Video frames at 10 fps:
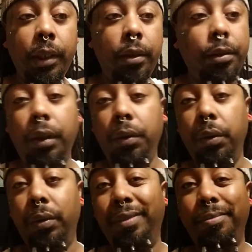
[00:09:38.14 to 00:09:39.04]

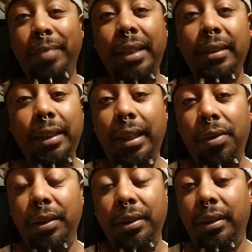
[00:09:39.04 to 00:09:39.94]
So basically they
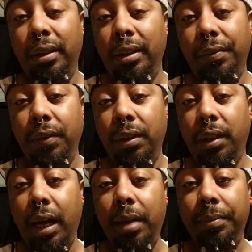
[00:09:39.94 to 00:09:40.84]
only stood up for the
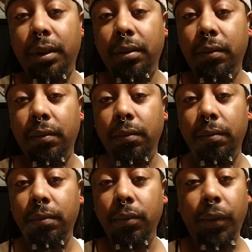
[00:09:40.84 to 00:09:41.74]
cops
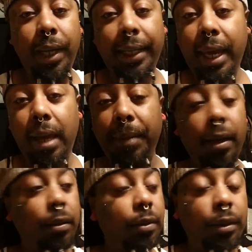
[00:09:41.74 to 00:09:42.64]
when they came
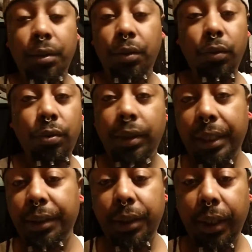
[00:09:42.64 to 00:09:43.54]
out to do they
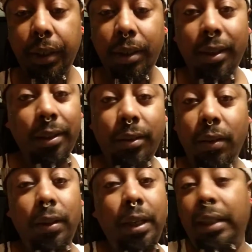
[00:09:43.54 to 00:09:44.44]
shit.
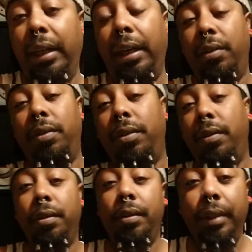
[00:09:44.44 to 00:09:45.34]
So again,
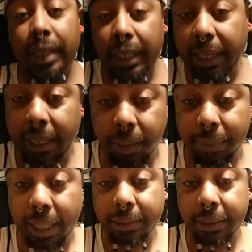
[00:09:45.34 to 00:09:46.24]
can
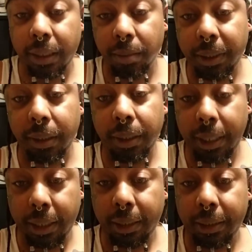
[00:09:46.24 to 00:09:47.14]
anybody tell me
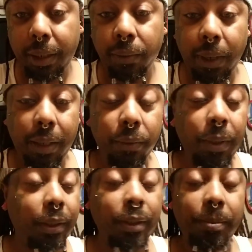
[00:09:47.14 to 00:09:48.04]
anything
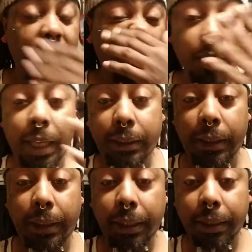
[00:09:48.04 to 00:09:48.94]
what this motherfucker
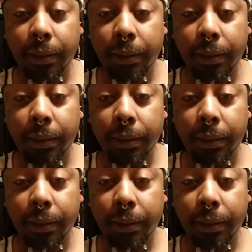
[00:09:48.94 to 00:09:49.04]
actually did?